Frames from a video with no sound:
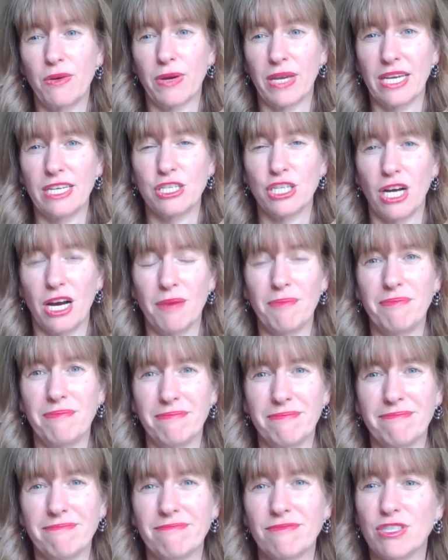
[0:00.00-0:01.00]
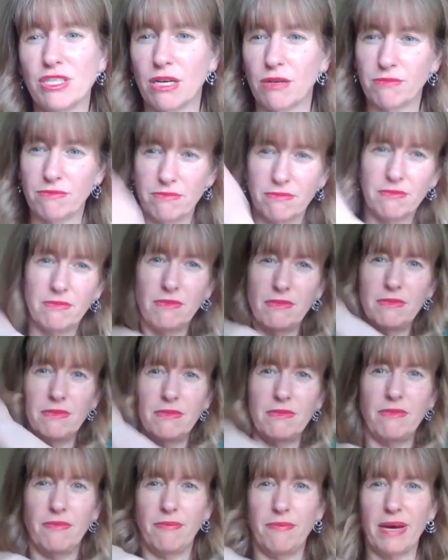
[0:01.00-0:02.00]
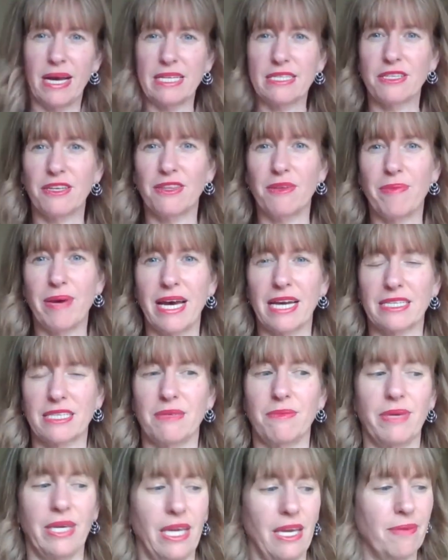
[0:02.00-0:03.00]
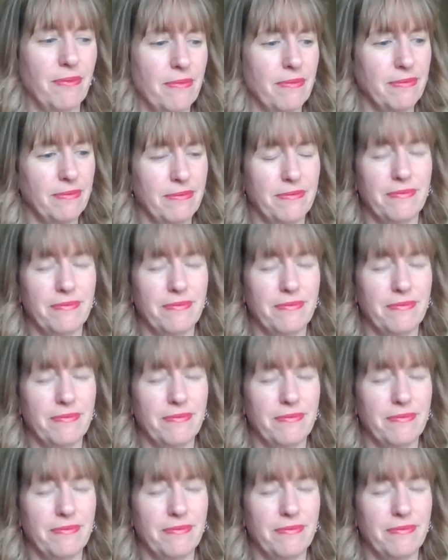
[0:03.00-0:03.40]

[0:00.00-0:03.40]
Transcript: an okay job. So, pats on the back to me.